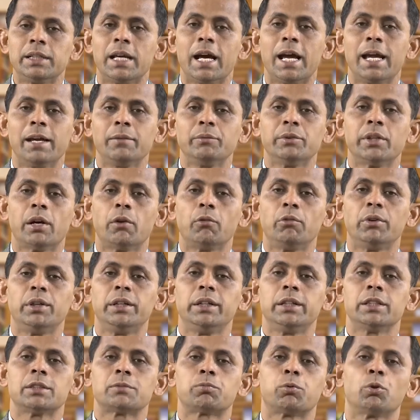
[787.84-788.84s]
time the
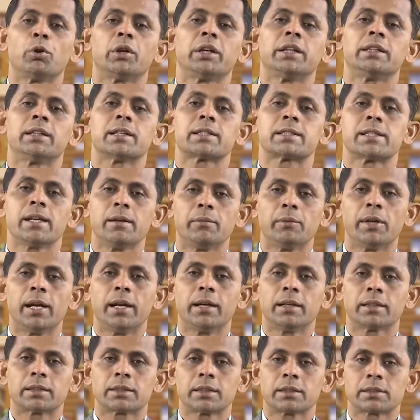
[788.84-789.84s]
wind is flowing in the same
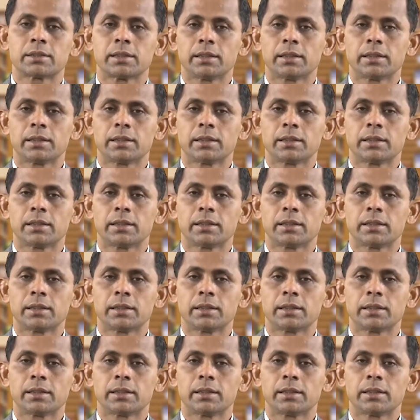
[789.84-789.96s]
direction.